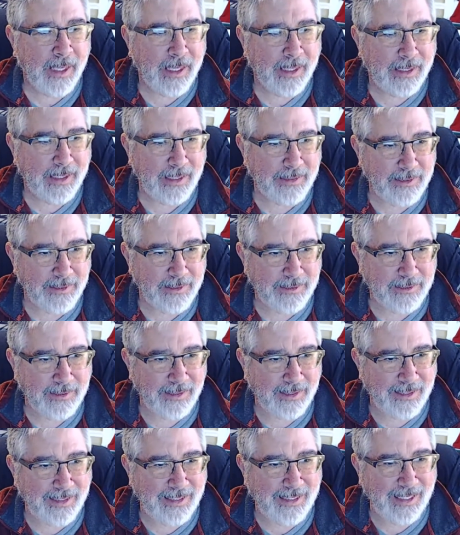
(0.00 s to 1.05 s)
Get
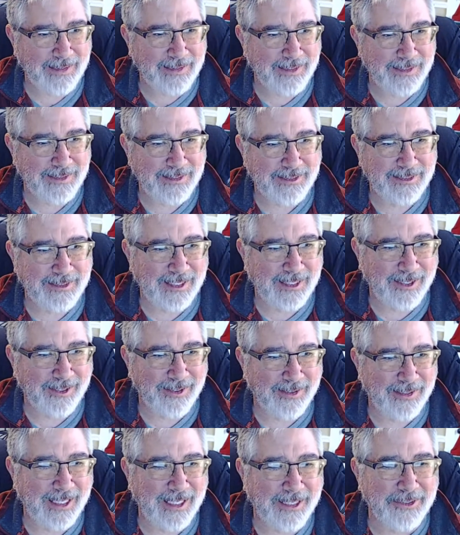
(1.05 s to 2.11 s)

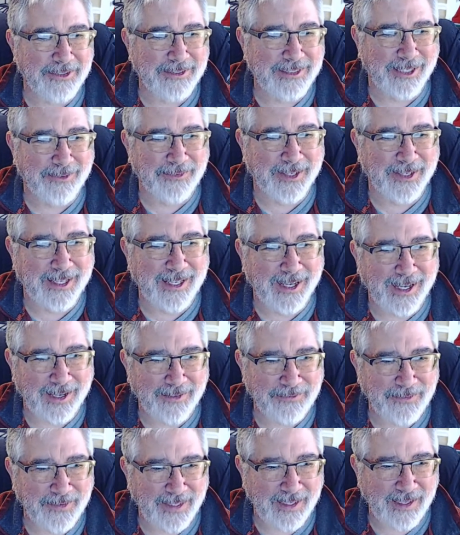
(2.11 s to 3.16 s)
yourself a
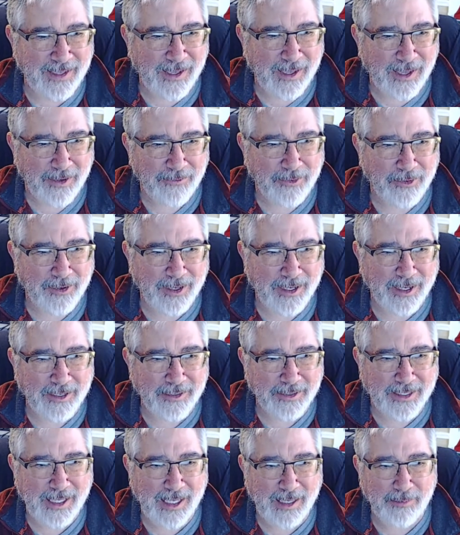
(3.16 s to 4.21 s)
coffee for
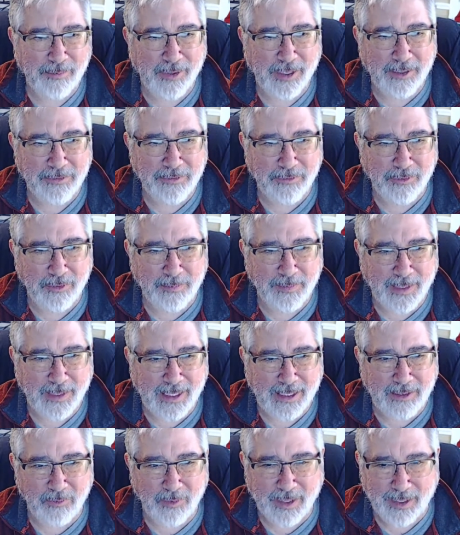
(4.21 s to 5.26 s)
100K breakthrough.
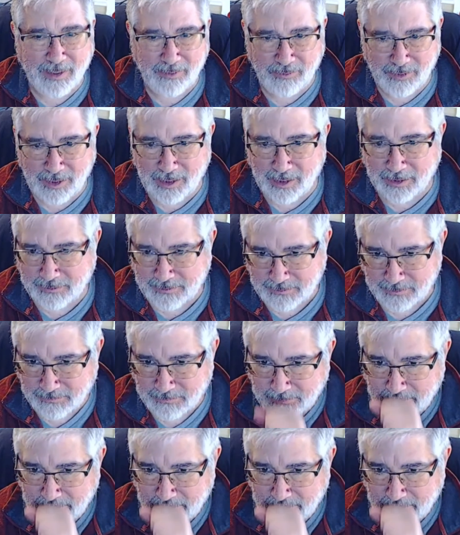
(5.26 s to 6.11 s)
Black and White rocks.